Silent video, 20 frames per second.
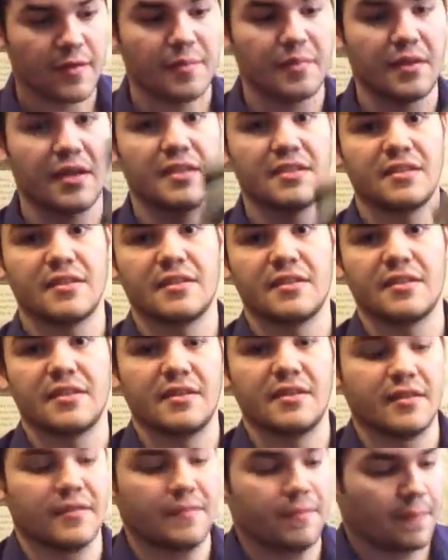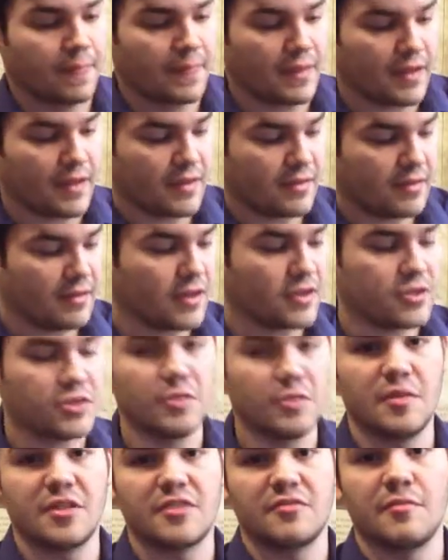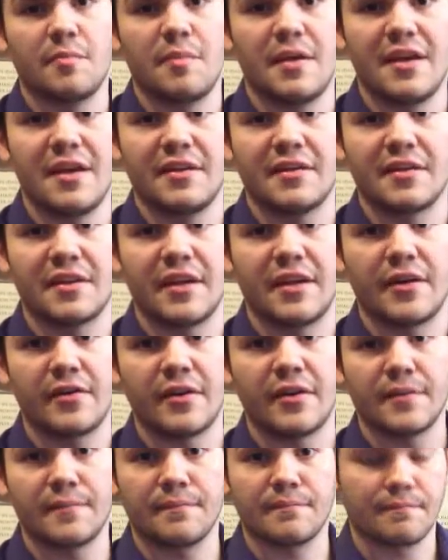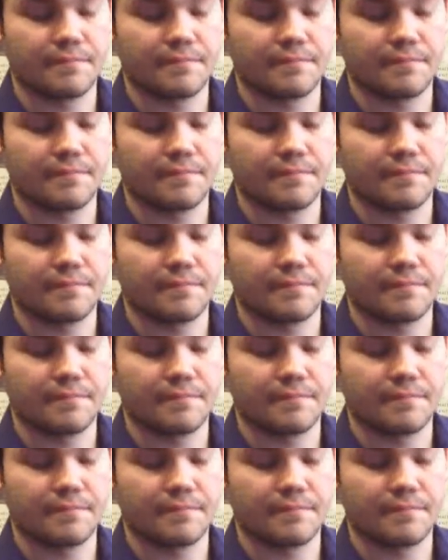nice and not too much of a pain to carry.